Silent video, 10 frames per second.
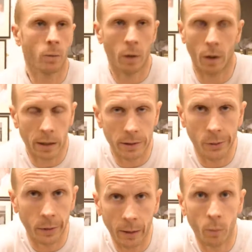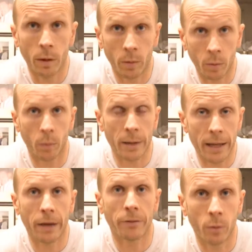We're not going to do that. We'll be
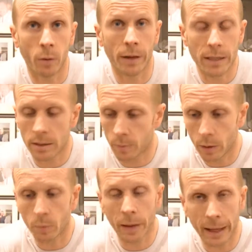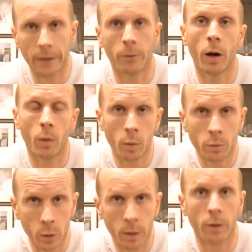careful on this, and we'll plan it right. We'll
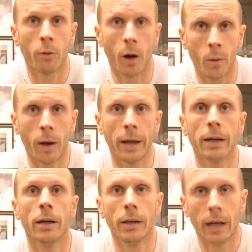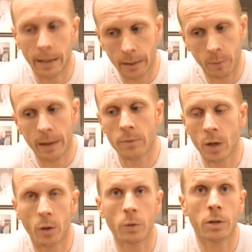do it the right way, and then when them
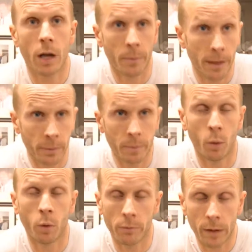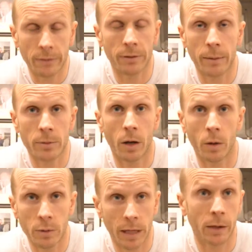titles come, he'll be more than ready for them
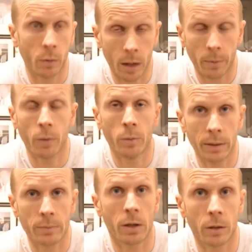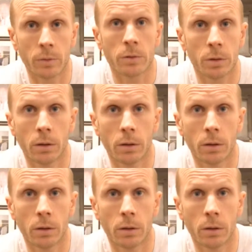titles, and he'll come home with them titles.